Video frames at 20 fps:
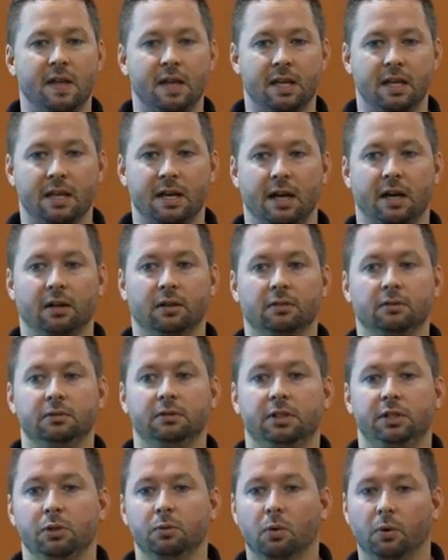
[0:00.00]
taken out
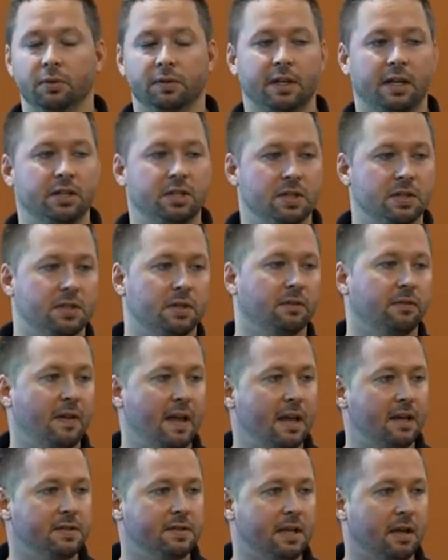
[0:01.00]
you won't digest your
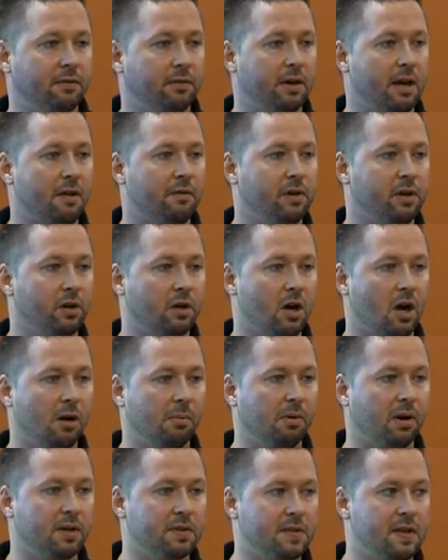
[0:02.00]
fats after having your
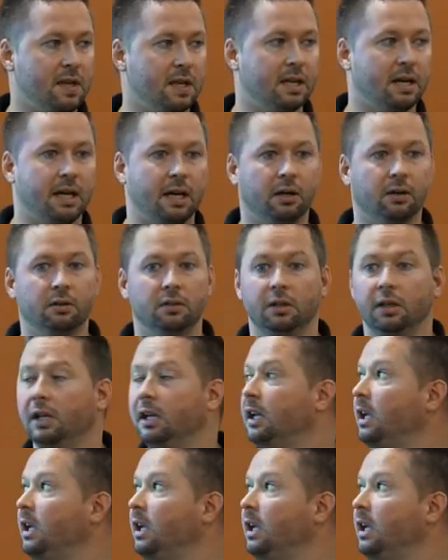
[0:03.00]
gallbladder taken out